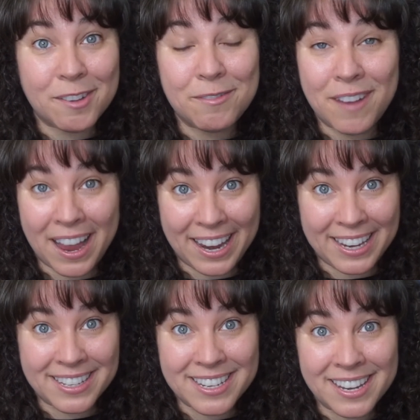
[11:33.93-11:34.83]

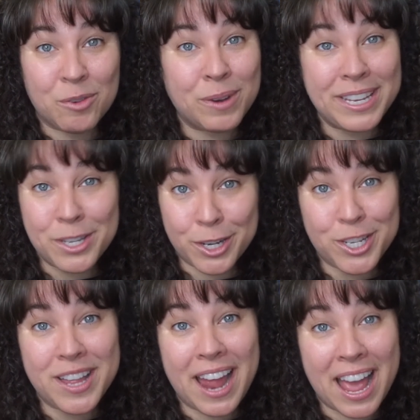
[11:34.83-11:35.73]
find research
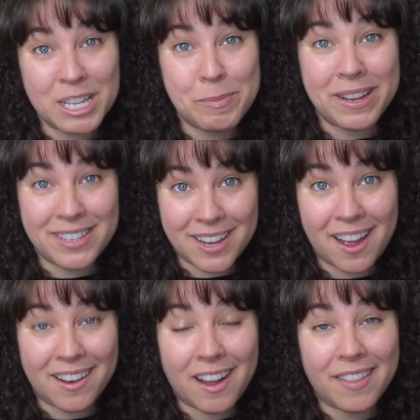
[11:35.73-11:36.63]
that has been
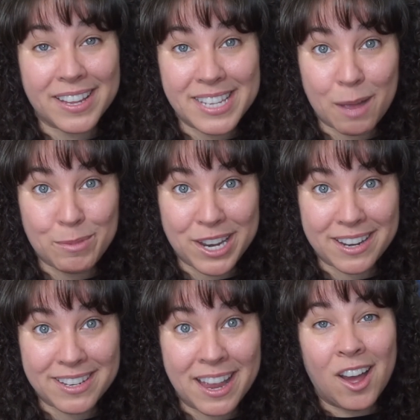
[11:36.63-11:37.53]
done on the subject.